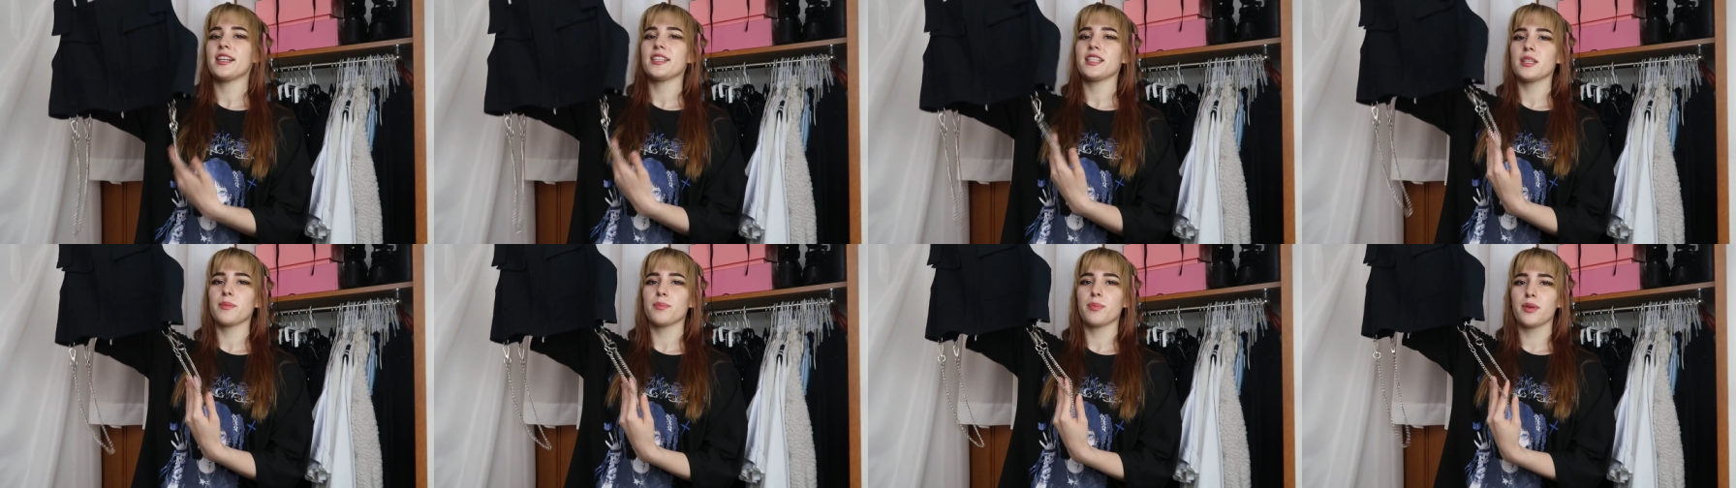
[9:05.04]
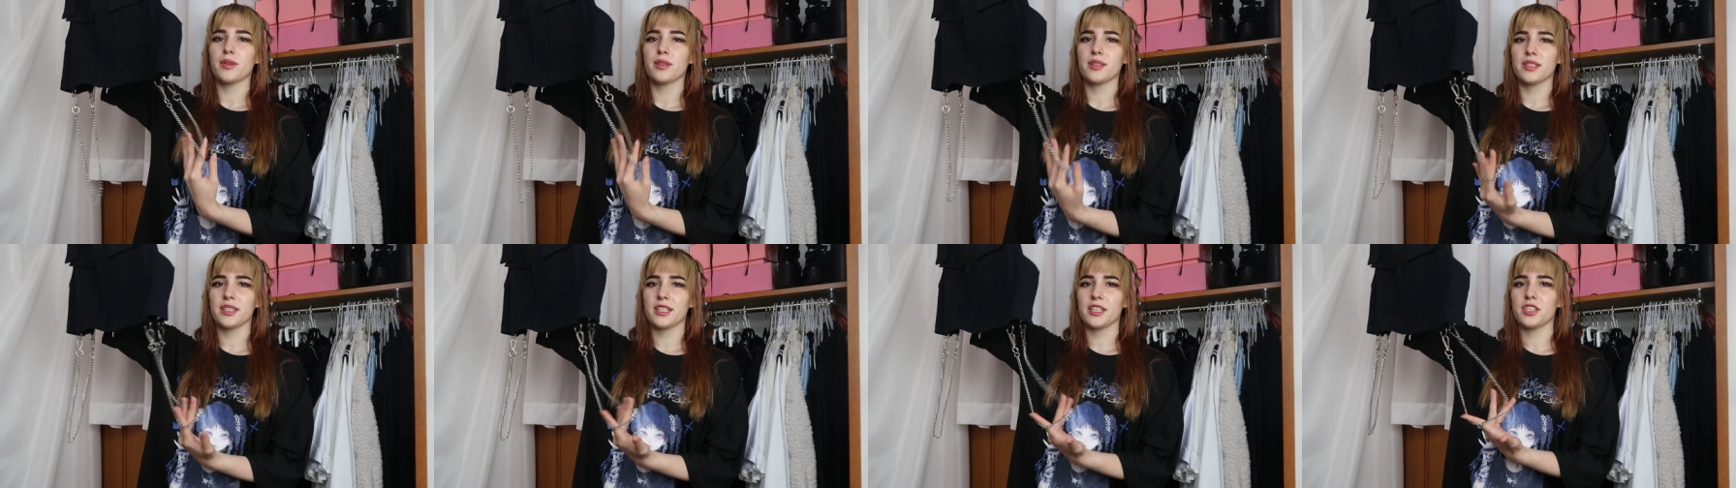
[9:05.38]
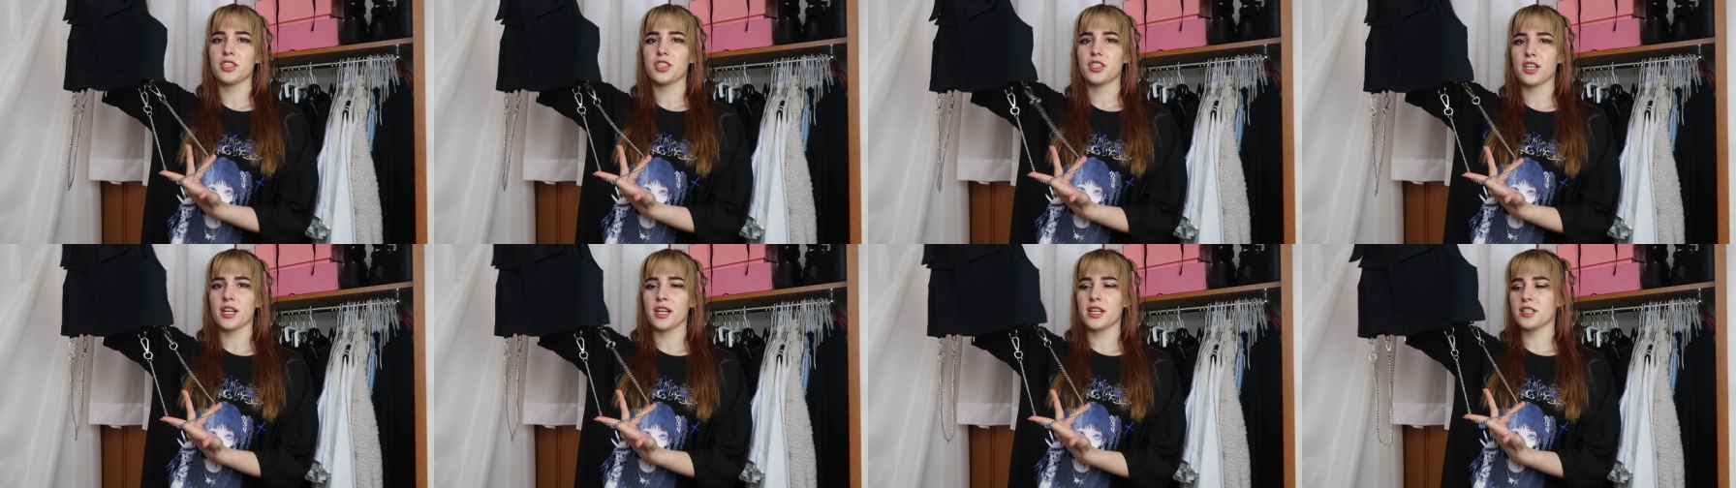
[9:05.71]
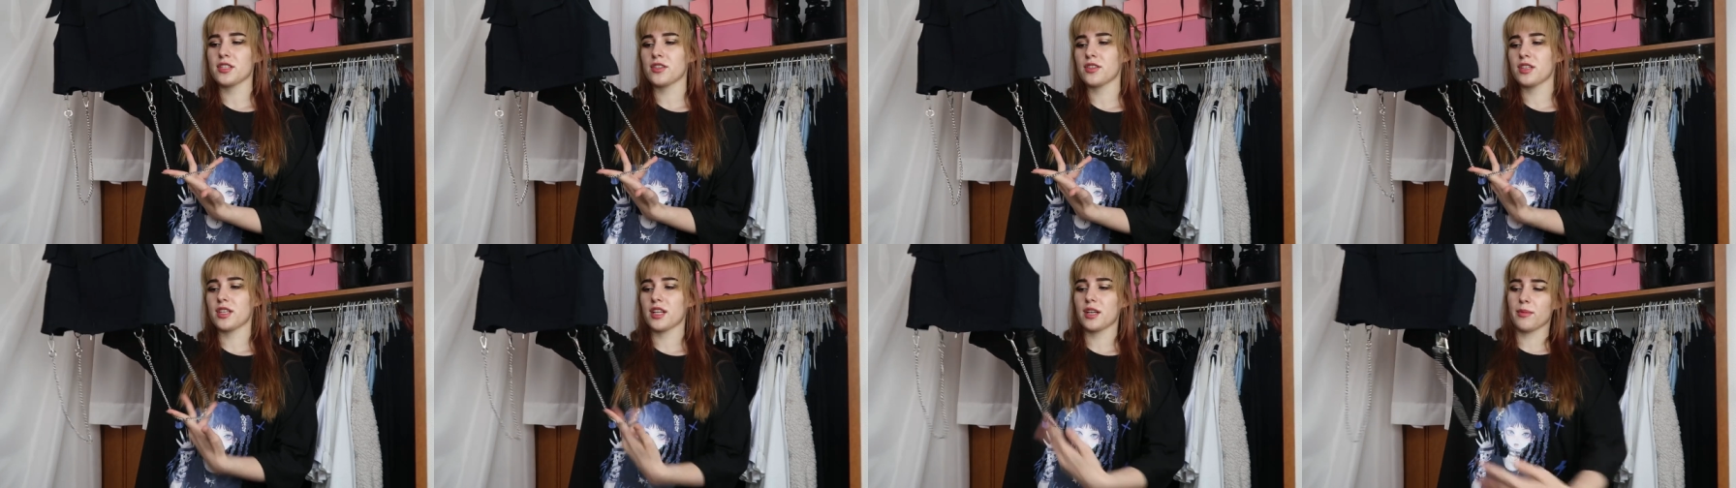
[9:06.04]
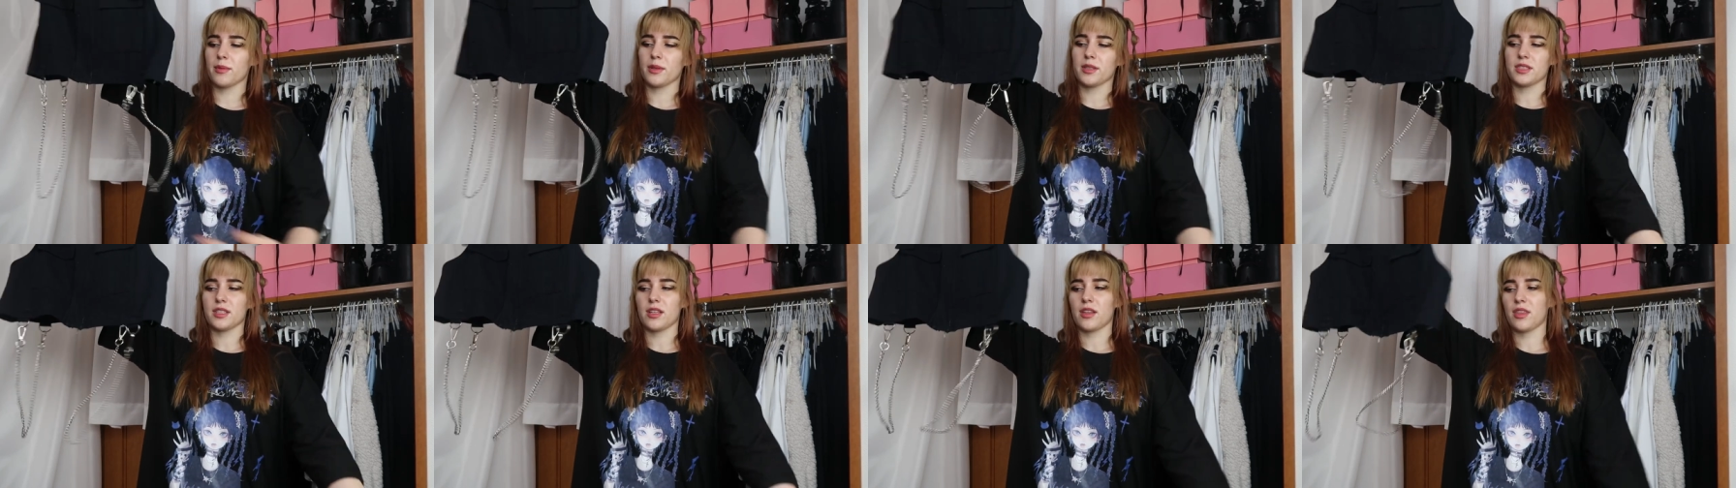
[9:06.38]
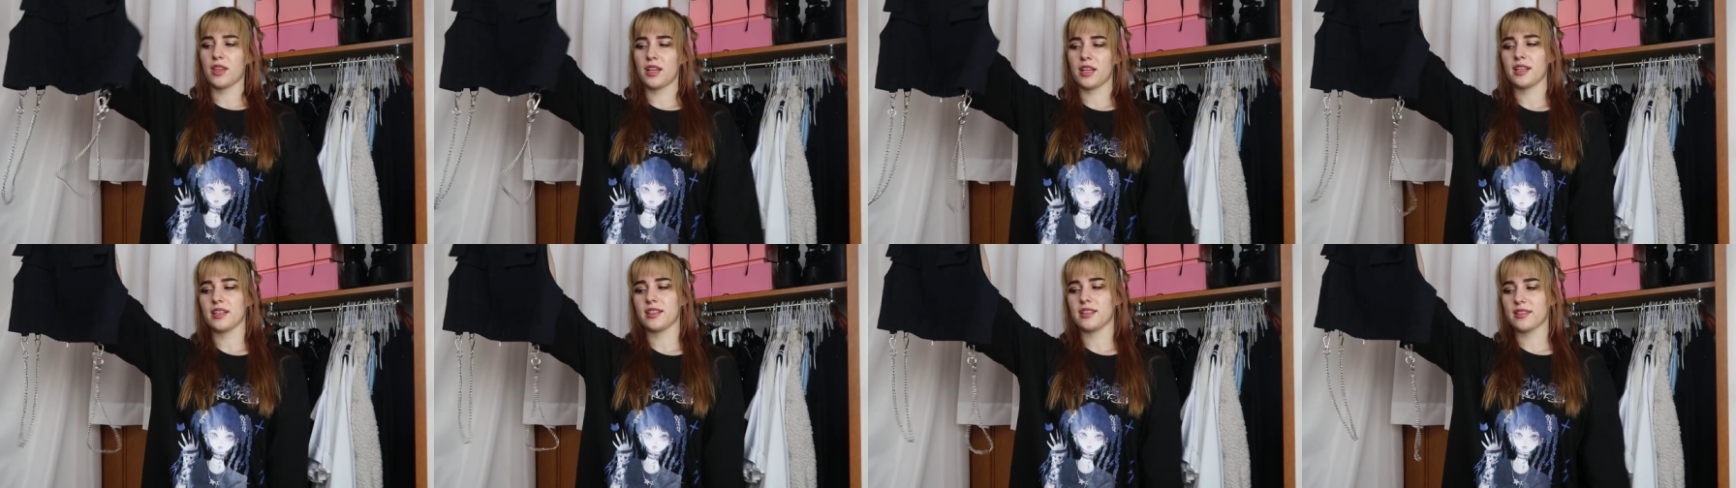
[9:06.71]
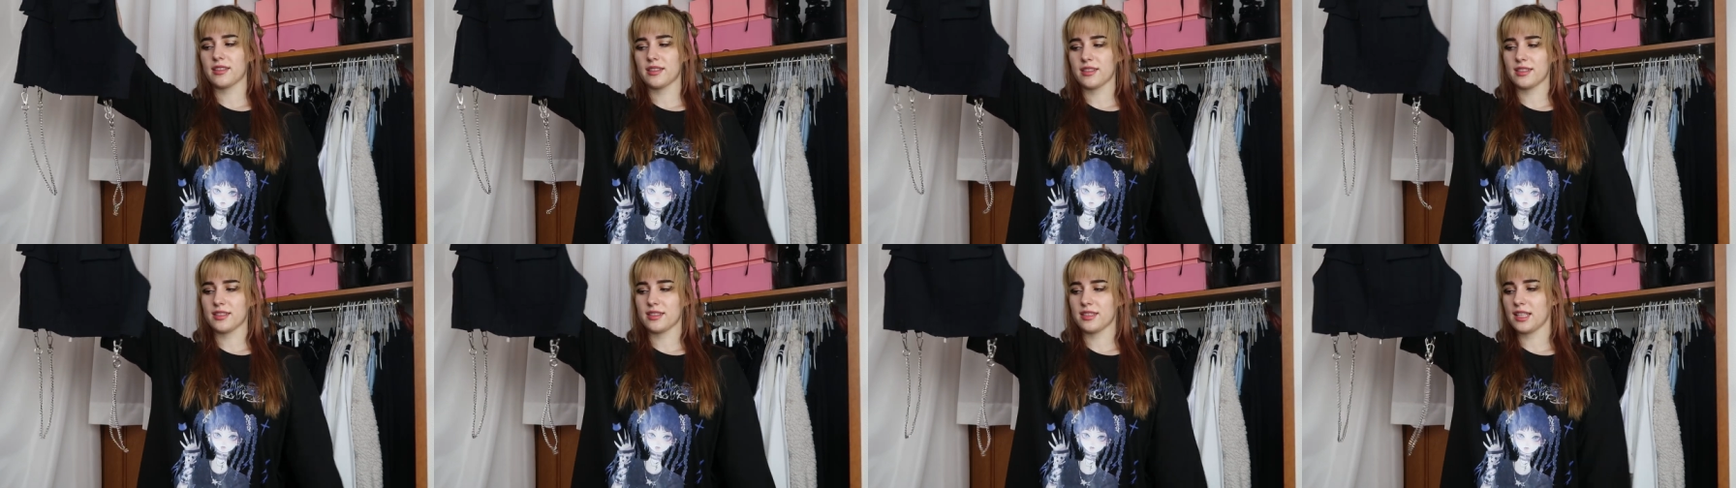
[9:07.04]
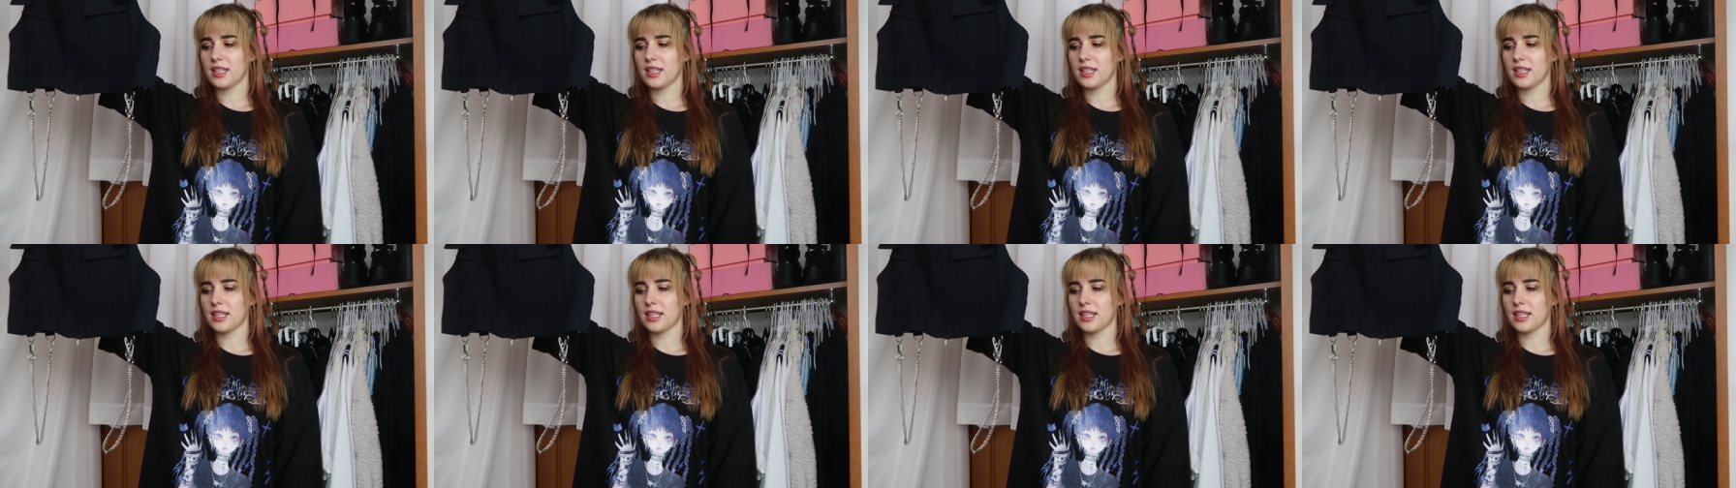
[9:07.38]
I just put these chains on there because I think